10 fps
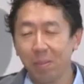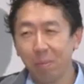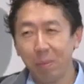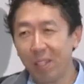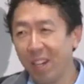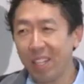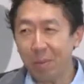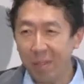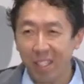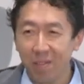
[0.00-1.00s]
people would
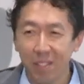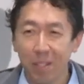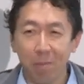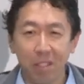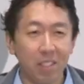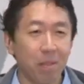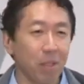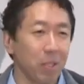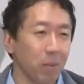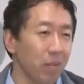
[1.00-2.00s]
ask me, and for some reason,
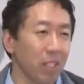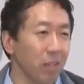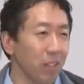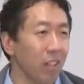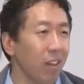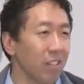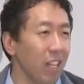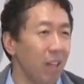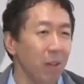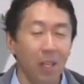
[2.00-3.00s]
because we've done it for a long
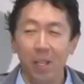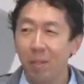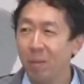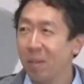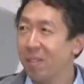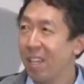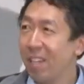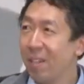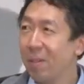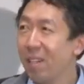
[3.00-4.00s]
time, we'll
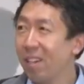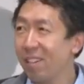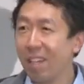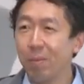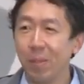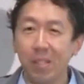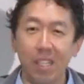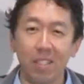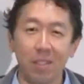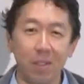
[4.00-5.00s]
say, oh yeah, get more
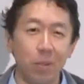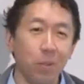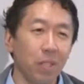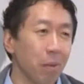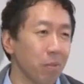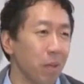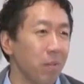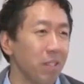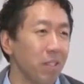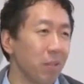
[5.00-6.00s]
data, or tune that
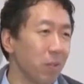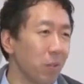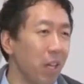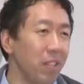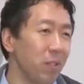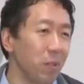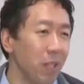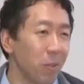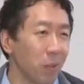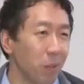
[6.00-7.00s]
parameter, or try a neural
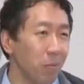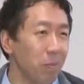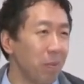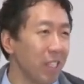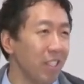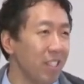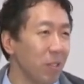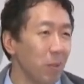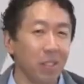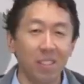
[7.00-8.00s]
network with big
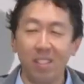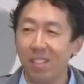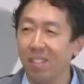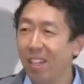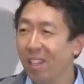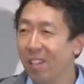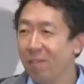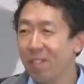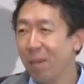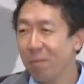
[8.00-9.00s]
hidden units. And
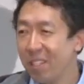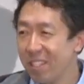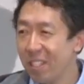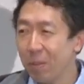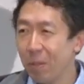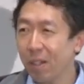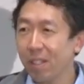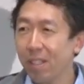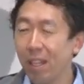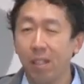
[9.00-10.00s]
for some reason, it'll
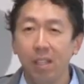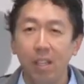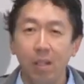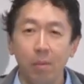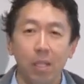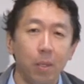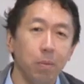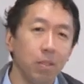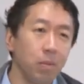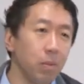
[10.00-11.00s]
work. And what I
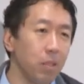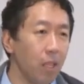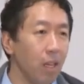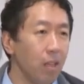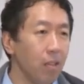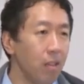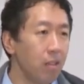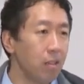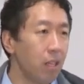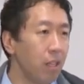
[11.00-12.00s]
hope to do today
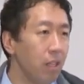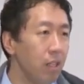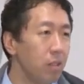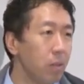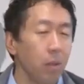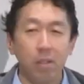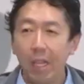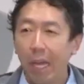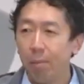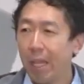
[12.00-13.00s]
is turn
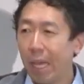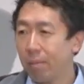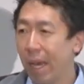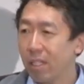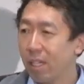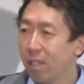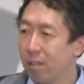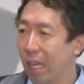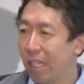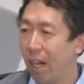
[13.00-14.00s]
that black
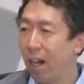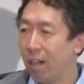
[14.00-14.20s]
magic, that